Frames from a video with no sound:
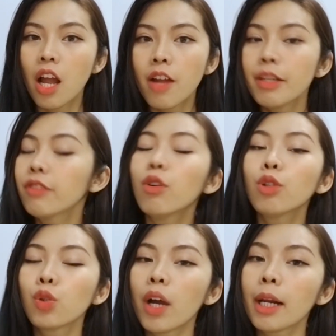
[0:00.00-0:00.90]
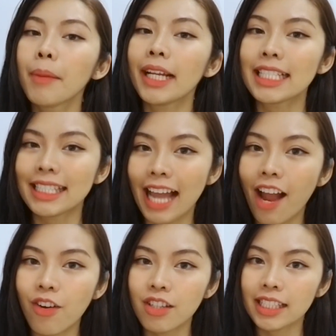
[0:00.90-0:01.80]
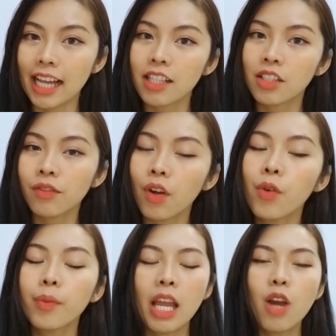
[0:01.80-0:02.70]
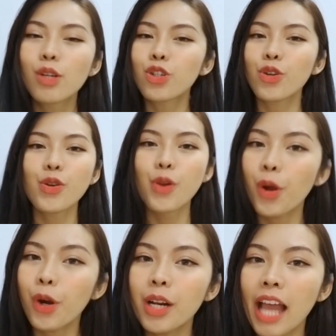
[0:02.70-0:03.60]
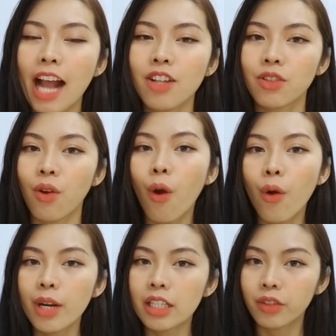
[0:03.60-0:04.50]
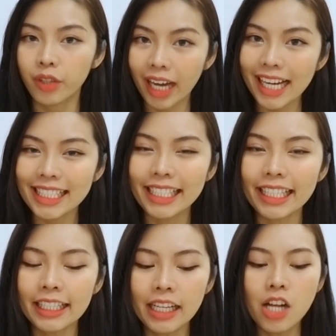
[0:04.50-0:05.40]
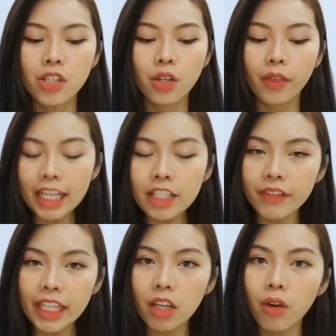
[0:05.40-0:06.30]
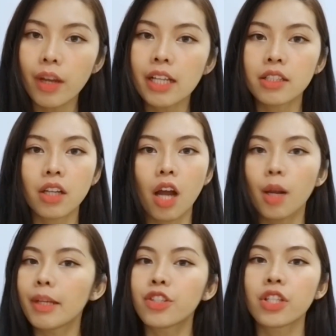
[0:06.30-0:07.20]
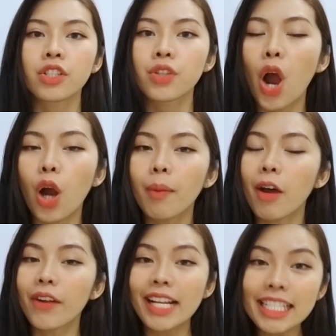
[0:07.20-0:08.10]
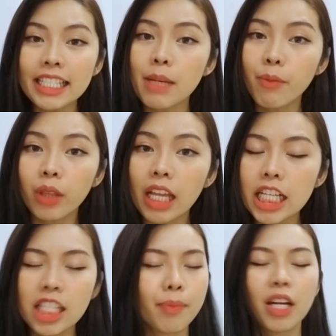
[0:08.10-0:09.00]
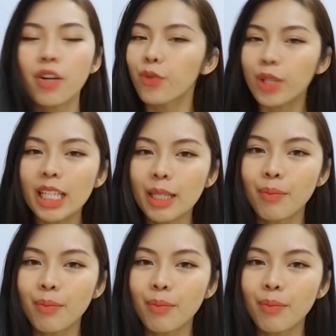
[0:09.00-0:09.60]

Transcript: Before we want to make a sound on saxophone, we should learn how to hold it correctly. So this video is gonna be just talk about these simple things, but really